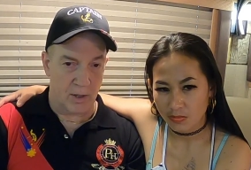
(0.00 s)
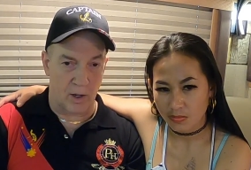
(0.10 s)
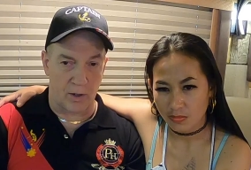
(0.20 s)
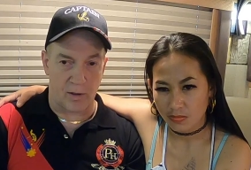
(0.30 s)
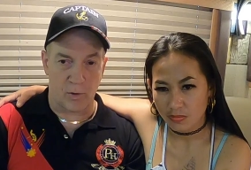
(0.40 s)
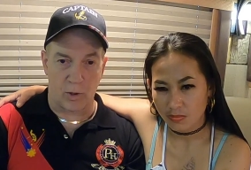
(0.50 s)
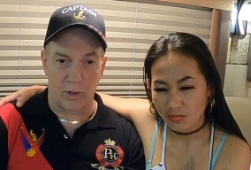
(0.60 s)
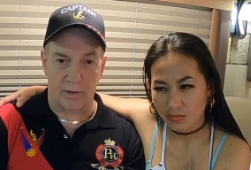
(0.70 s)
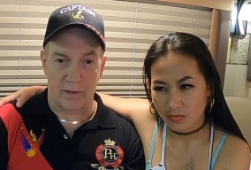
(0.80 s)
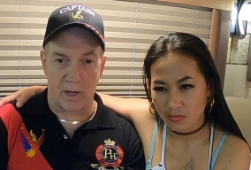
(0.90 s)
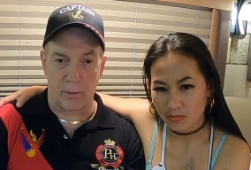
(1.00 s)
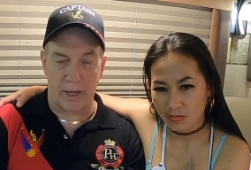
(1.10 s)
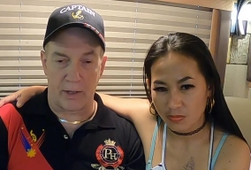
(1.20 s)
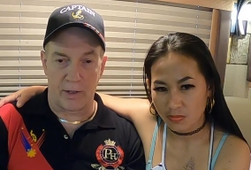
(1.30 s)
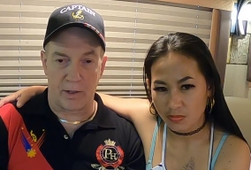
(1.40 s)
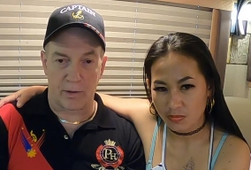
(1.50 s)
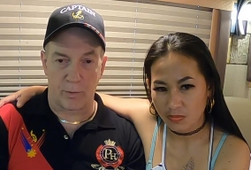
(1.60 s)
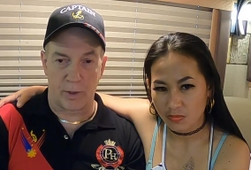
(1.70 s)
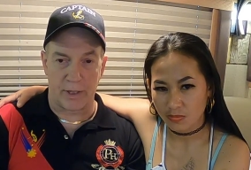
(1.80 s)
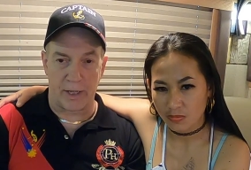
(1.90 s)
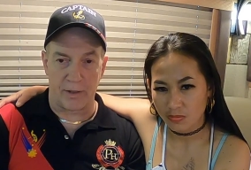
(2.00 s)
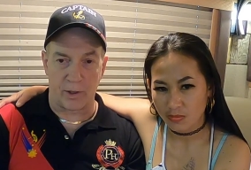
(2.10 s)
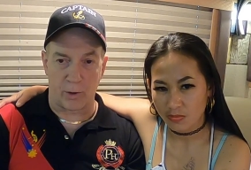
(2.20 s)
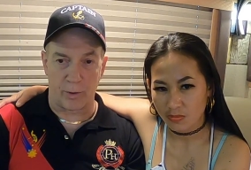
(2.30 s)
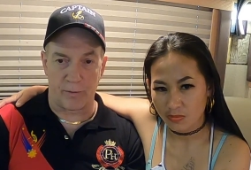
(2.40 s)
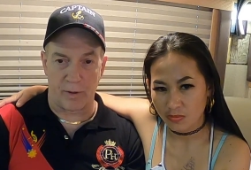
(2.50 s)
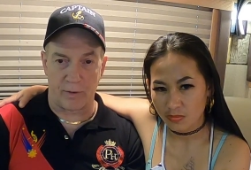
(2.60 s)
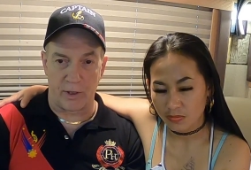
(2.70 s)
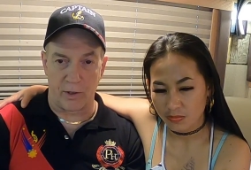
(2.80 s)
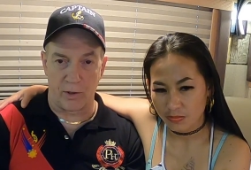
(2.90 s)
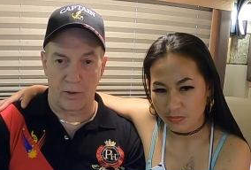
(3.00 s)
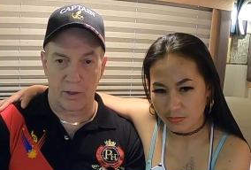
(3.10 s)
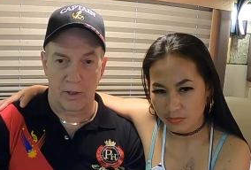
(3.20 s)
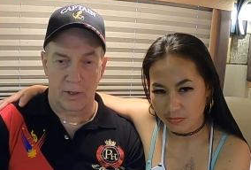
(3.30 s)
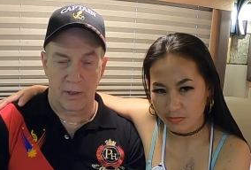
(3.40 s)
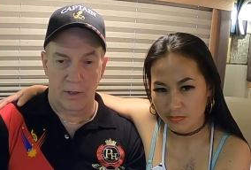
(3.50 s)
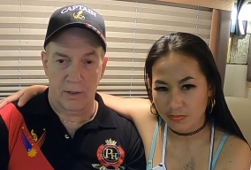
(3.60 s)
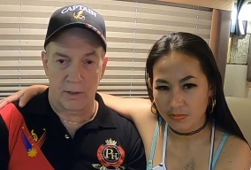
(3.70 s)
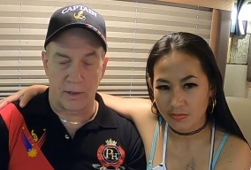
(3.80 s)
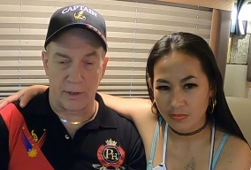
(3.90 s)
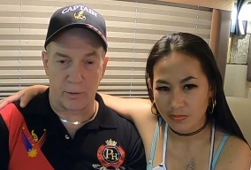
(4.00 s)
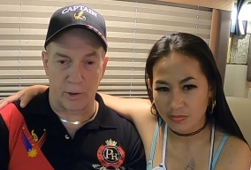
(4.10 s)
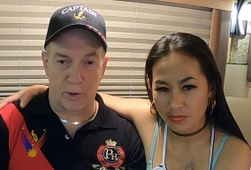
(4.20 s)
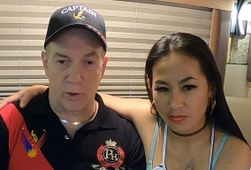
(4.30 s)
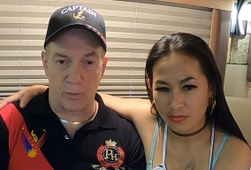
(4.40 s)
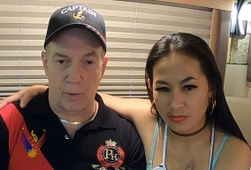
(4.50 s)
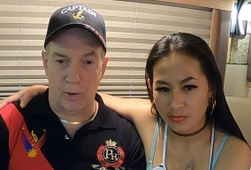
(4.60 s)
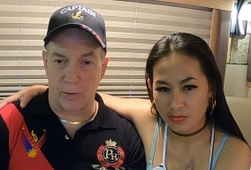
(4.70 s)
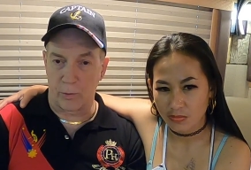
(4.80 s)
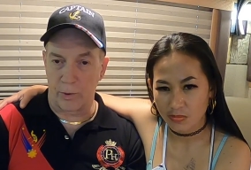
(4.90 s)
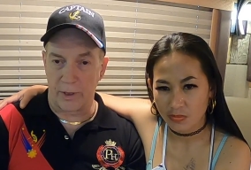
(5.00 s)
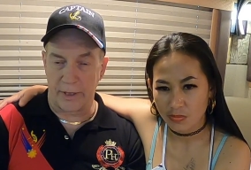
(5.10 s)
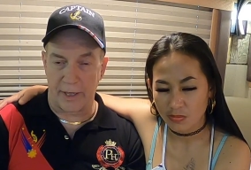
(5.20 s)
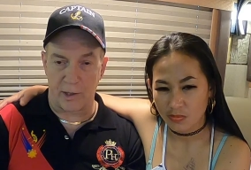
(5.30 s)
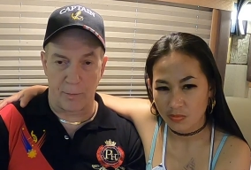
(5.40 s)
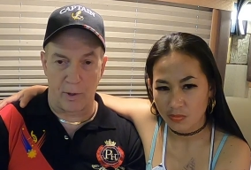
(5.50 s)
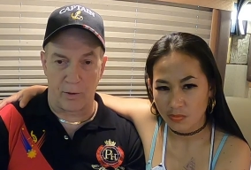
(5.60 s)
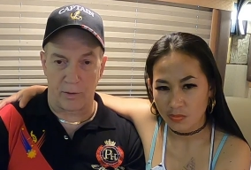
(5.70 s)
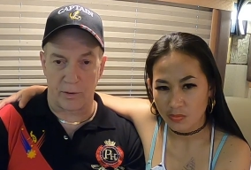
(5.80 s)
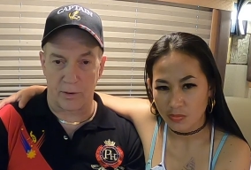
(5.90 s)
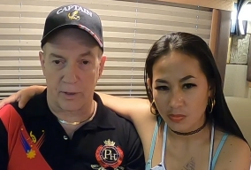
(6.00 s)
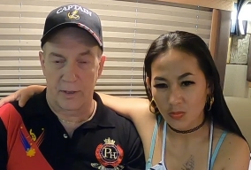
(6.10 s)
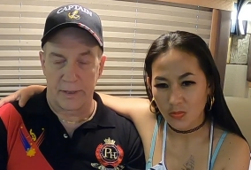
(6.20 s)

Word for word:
Speaker 1: on our short list now. We had this one and the Irwin 52. Mm-hmm. And these were two both really nice boats.